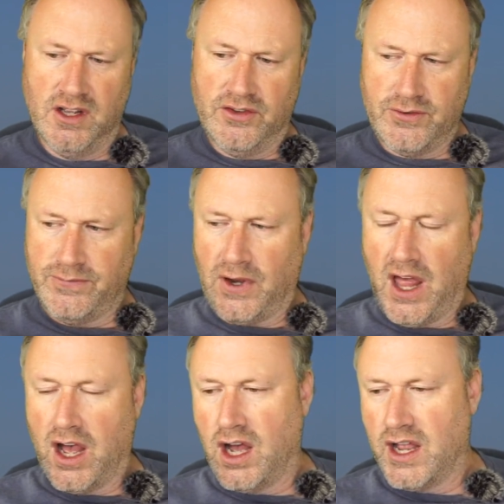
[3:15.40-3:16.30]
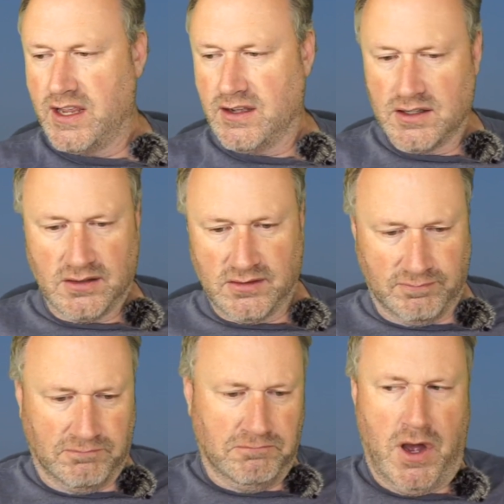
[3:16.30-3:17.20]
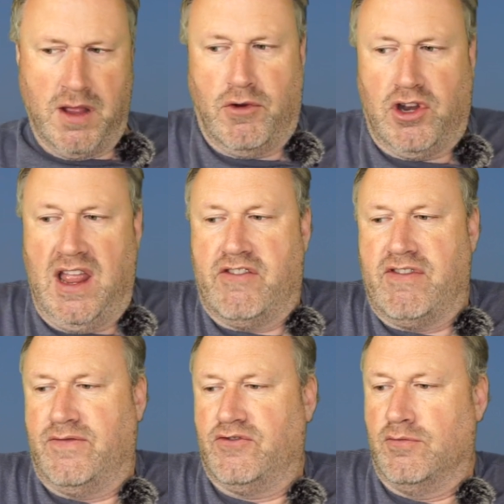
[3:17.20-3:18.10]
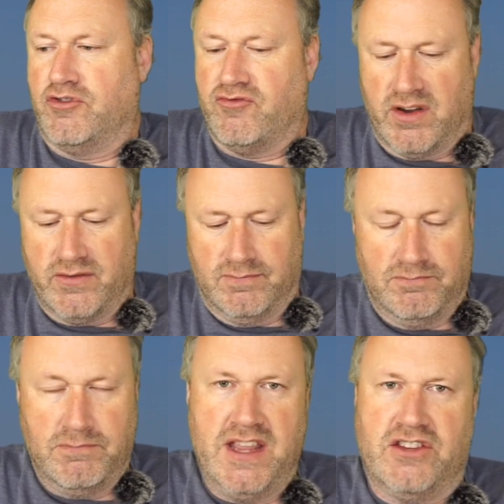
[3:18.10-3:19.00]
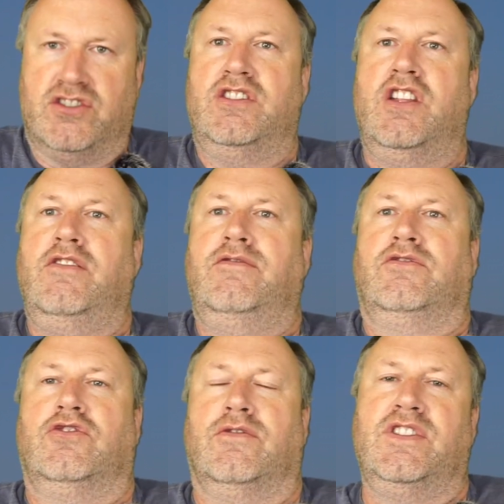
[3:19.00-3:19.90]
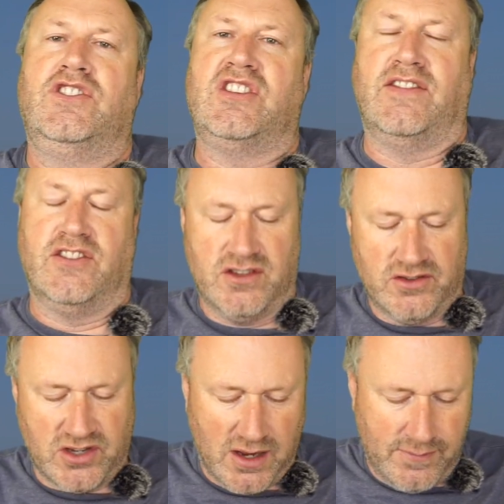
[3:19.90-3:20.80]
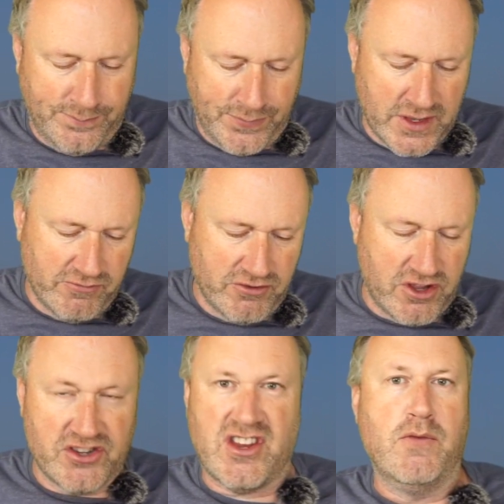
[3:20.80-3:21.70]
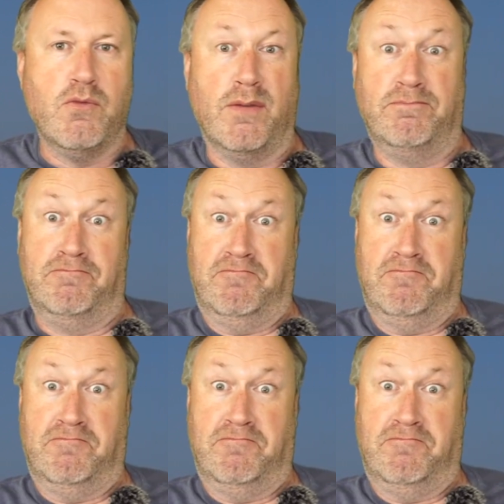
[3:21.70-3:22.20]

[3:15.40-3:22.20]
to fly my model aircraft or my drone? Makes no chucking sense. So they're under the same one.